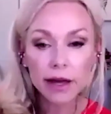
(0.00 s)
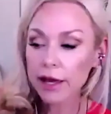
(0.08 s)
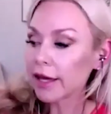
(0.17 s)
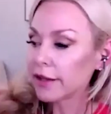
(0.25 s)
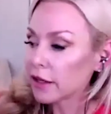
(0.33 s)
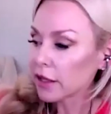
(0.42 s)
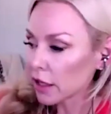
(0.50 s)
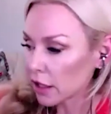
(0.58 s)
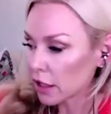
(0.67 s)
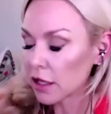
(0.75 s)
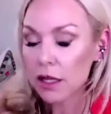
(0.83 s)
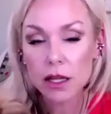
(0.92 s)
Ask
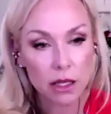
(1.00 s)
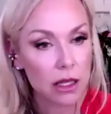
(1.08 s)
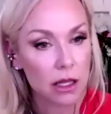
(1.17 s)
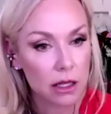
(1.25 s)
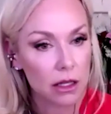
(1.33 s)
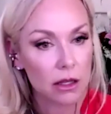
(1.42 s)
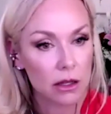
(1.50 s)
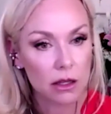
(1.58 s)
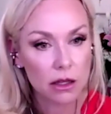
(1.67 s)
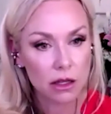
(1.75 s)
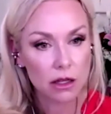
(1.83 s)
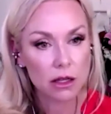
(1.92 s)
Brad. I mean, Brad
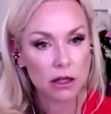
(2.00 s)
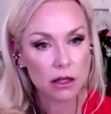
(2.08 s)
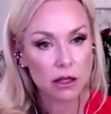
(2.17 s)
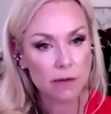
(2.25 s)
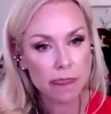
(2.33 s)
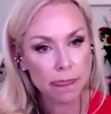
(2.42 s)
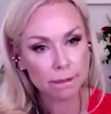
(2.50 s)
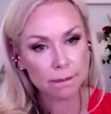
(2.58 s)
probably spends,